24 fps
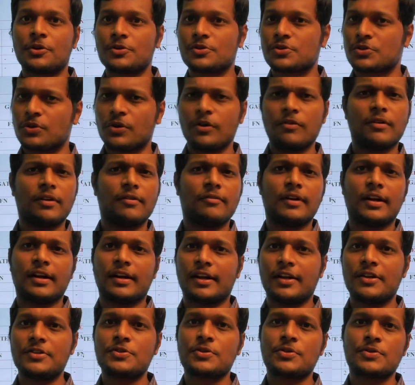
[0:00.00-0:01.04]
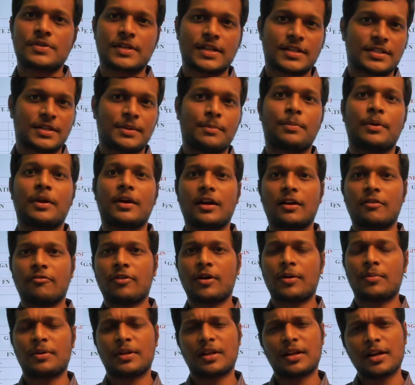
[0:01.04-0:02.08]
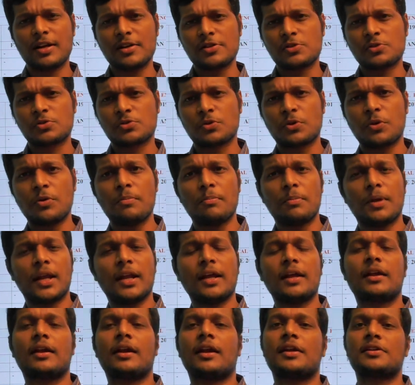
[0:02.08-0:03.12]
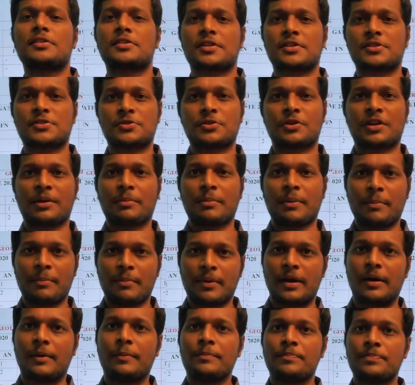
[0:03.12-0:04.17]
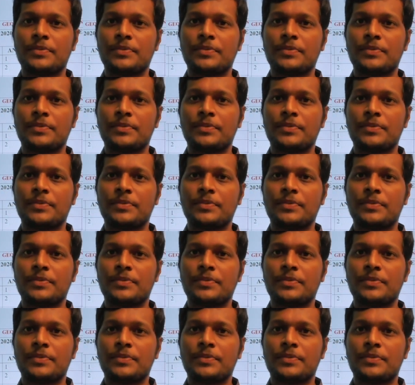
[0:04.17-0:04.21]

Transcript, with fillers: no one will teach you such empirical form there are so many relations to remember